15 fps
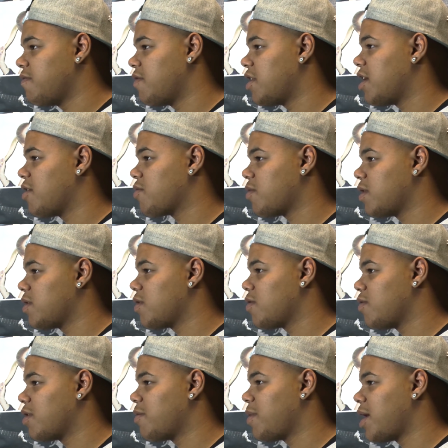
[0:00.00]
Everyone else
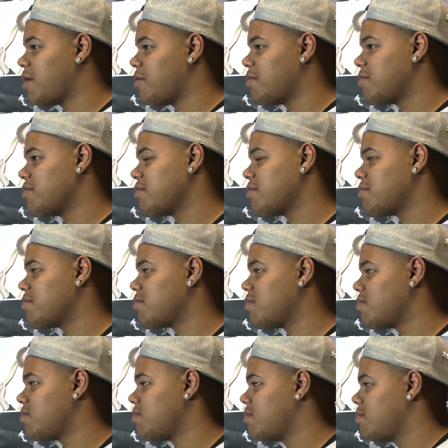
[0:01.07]
wanted to talk about
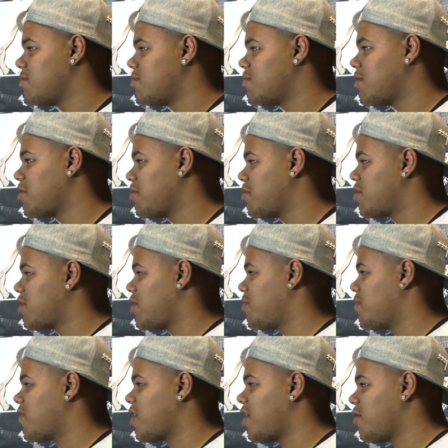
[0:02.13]
what they was
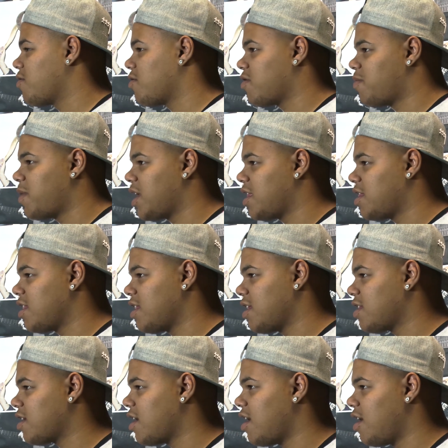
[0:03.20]
doing with girls or speaking
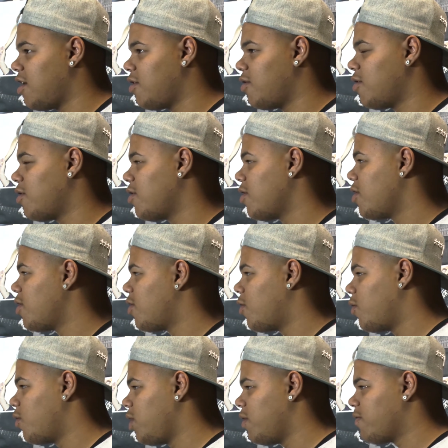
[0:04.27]
to this girl or
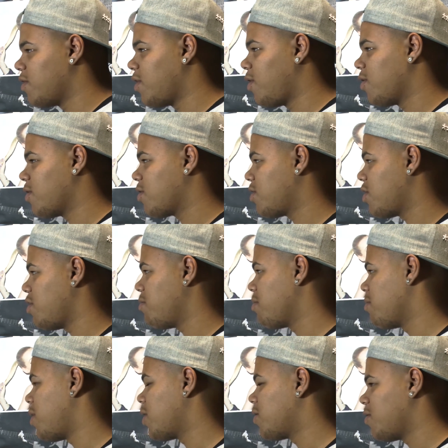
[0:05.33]
all the other like
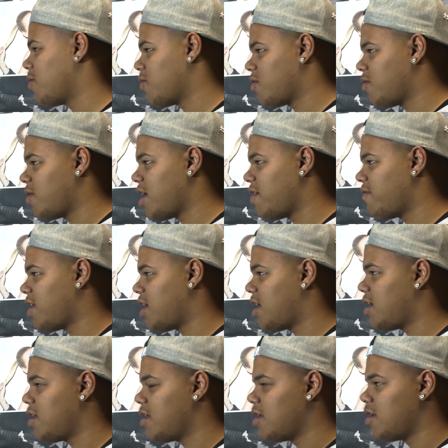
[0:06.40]
supermodels or
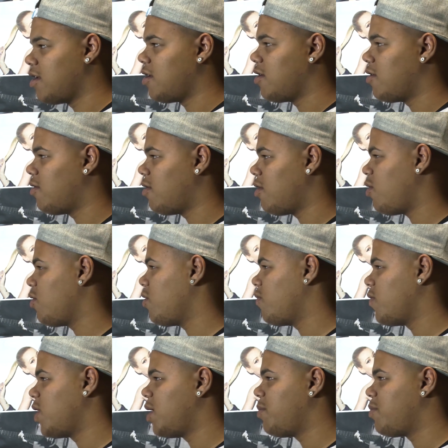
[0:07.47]
whatever or
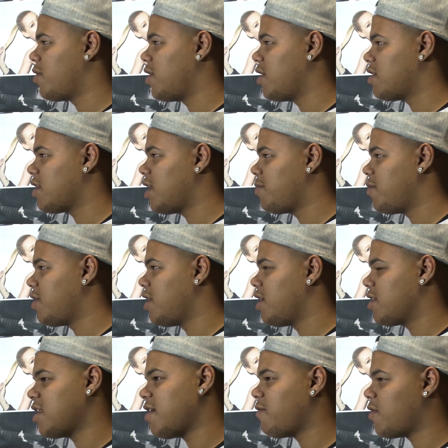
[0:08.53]
like the really pretty
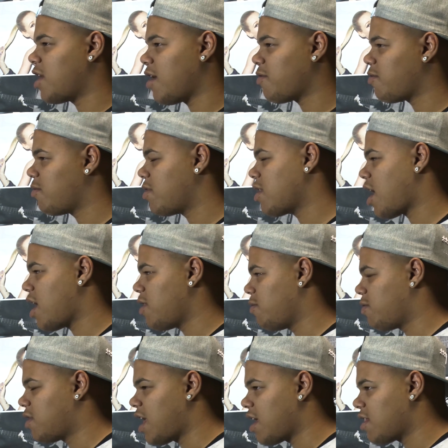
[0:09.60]
celebrities and everyone else would
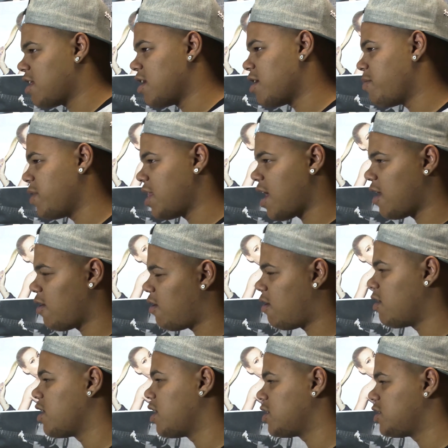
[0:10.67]
say they were sexy and I'd be there
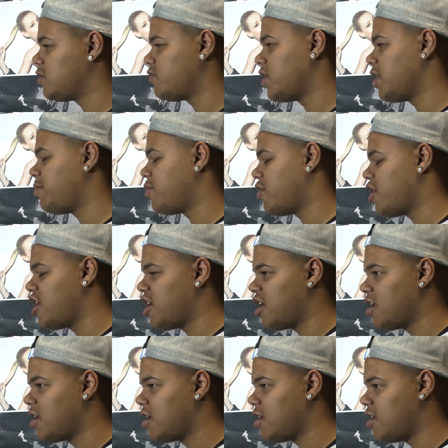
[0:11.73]
like oh yeah she's really
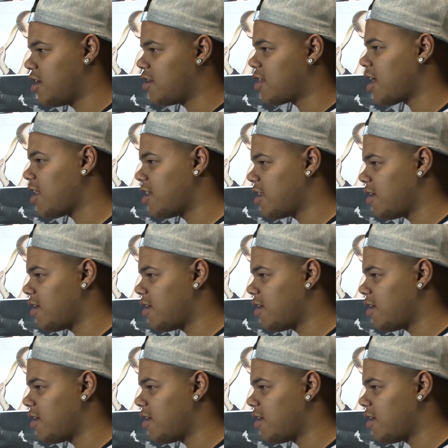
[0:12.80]
pretty you could